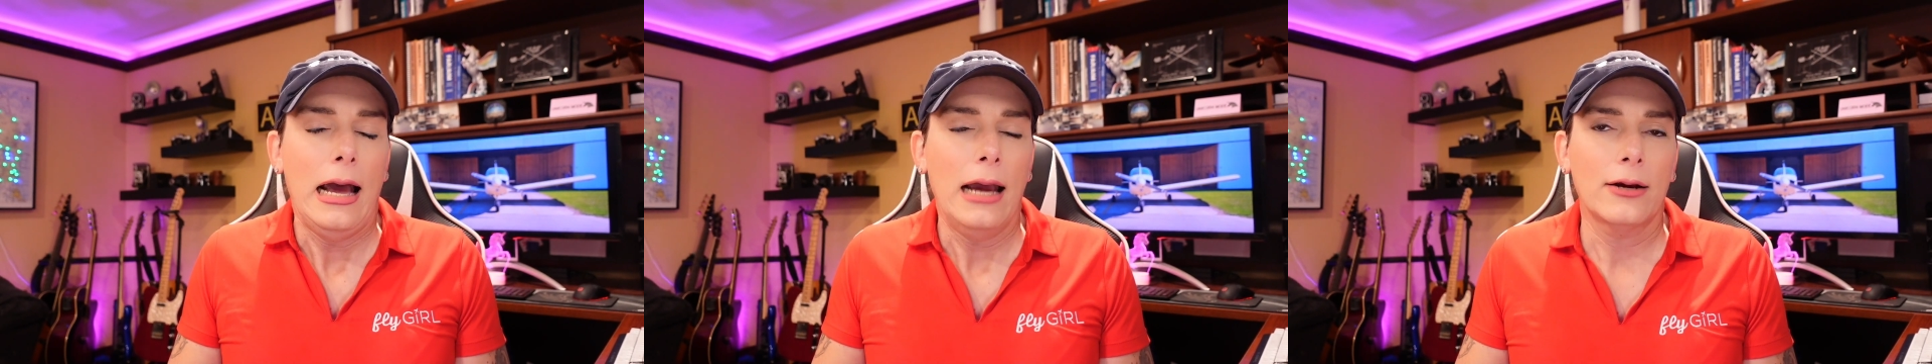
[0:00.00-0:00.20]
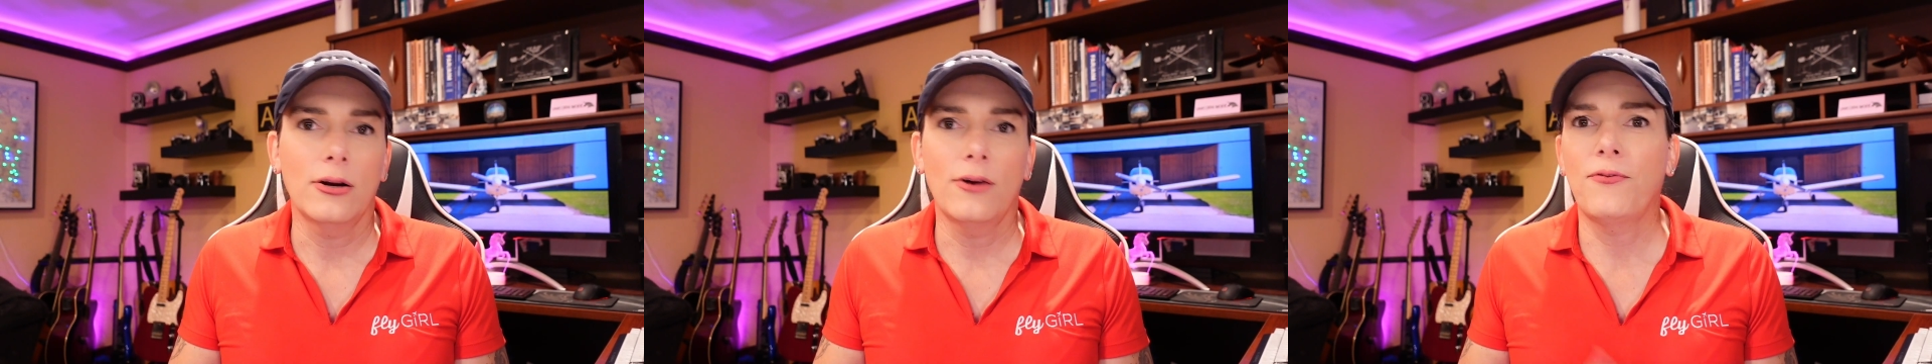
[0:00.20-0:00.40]

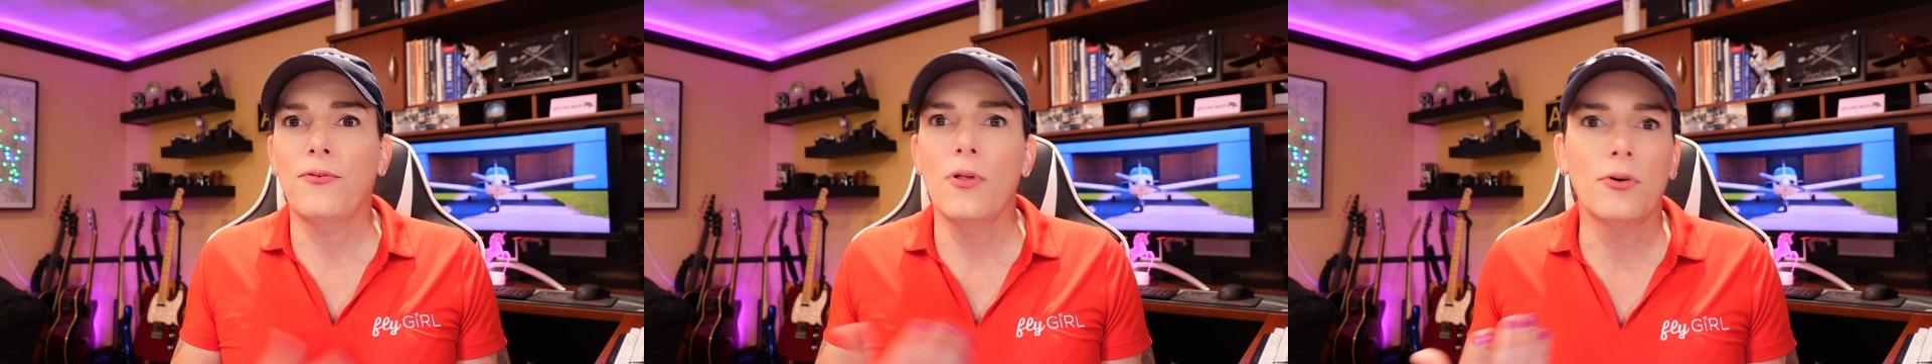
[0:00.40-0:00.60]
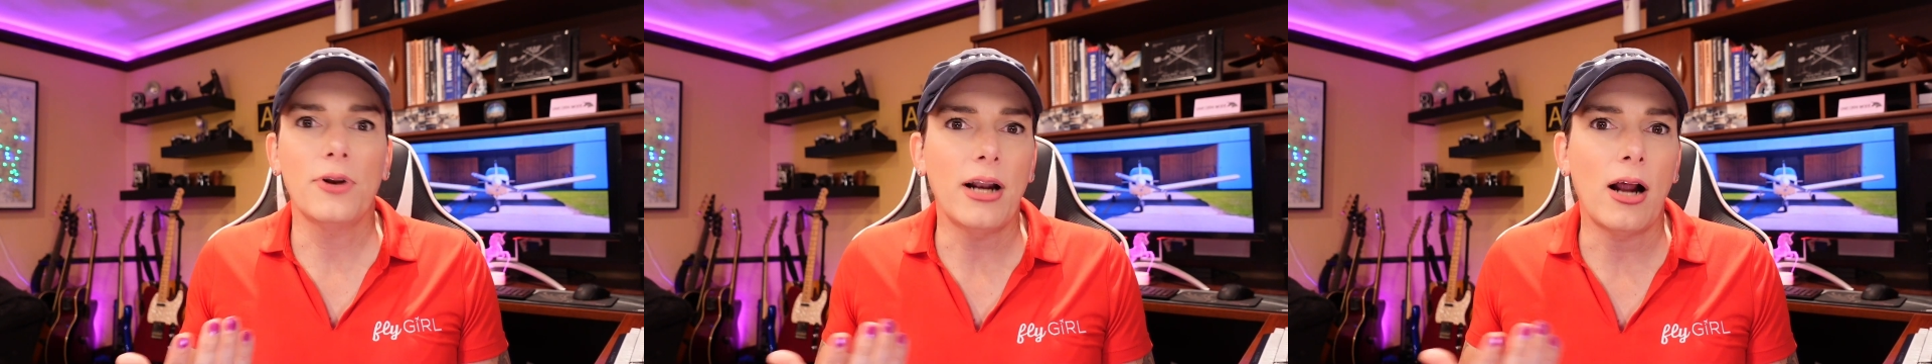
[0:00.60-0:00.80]
could have
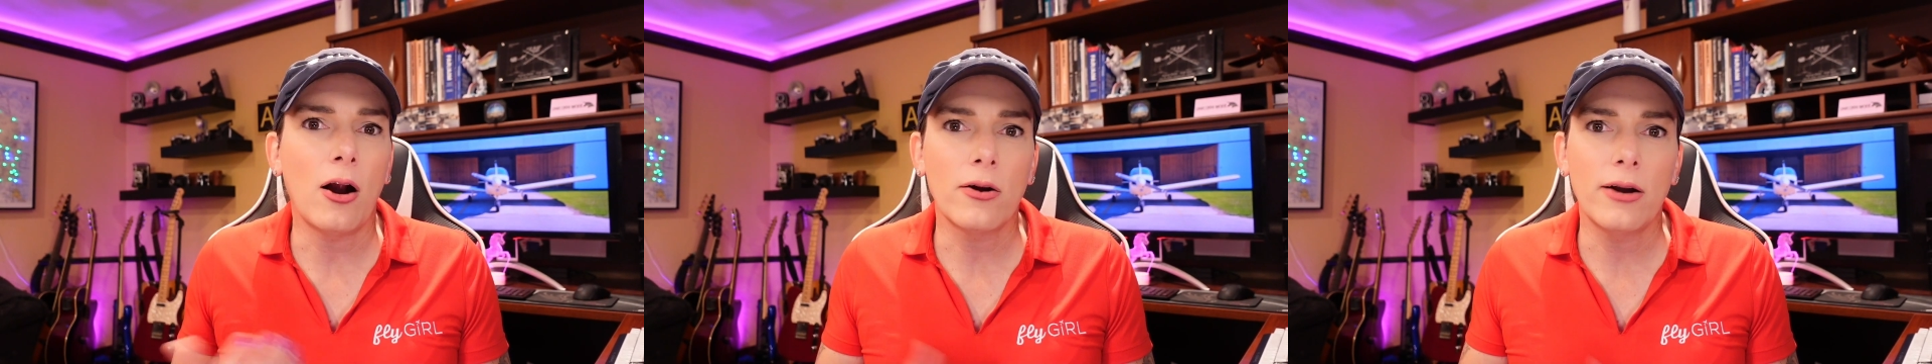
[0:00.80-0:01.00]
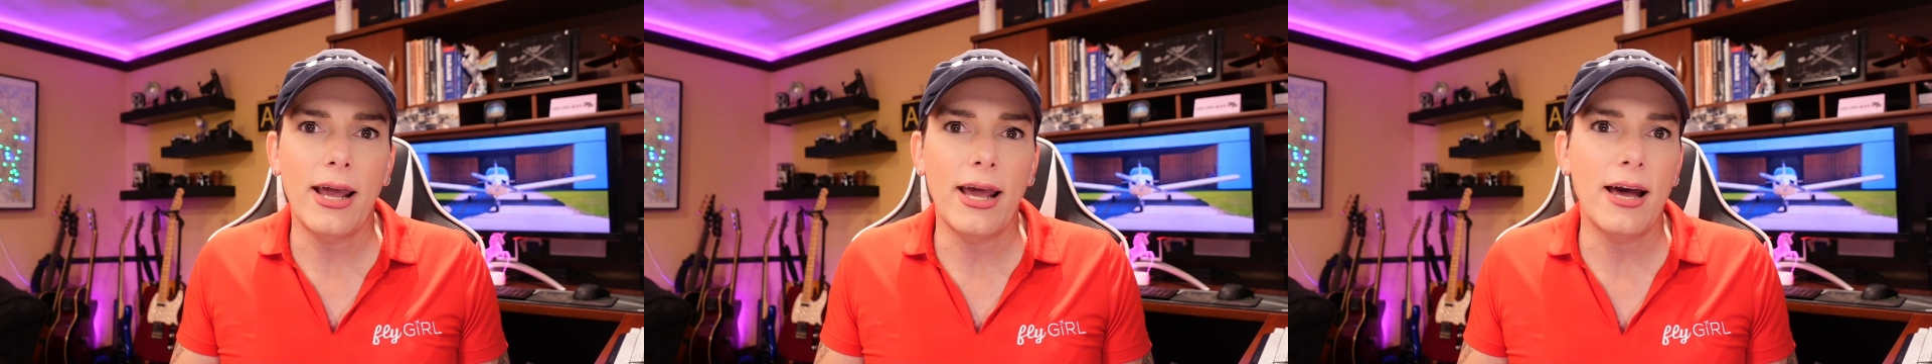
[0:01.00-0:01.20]
flown an
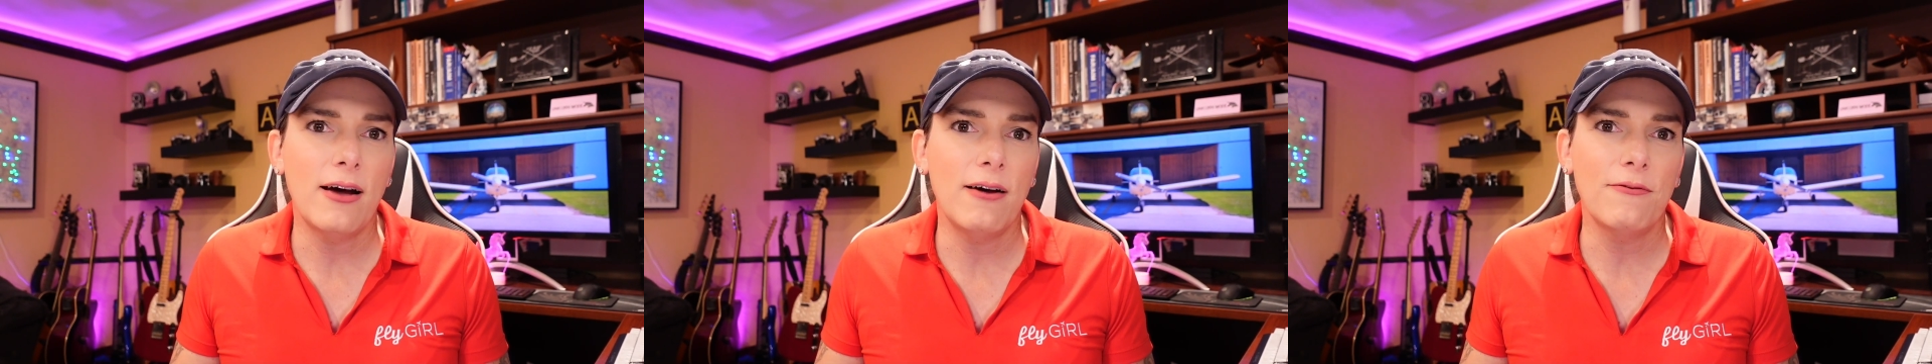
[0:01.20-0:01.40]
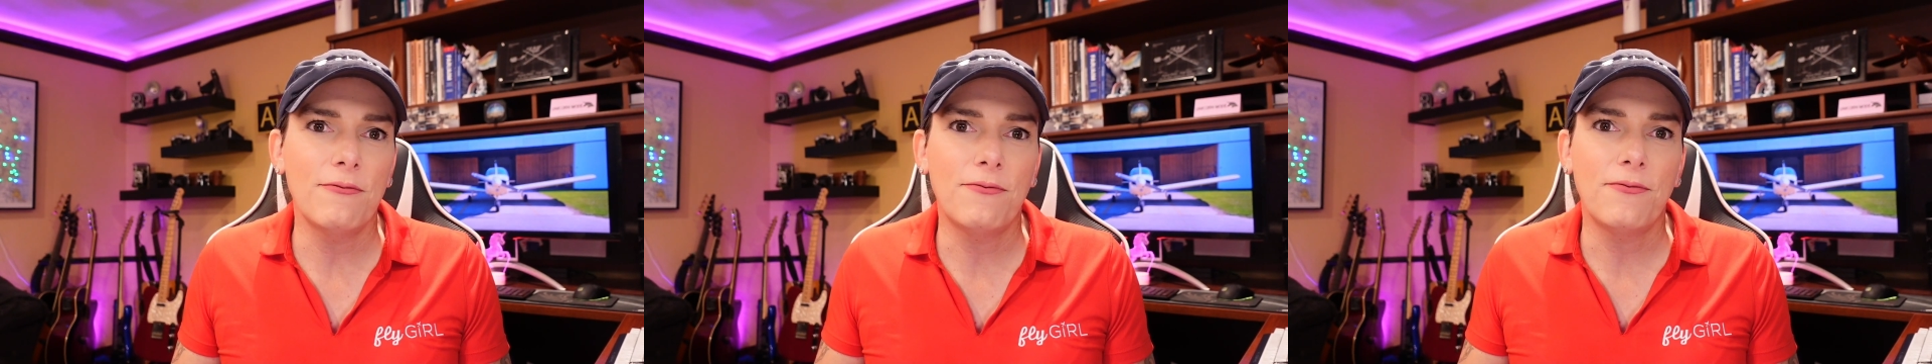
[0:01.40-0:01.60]
RNAV.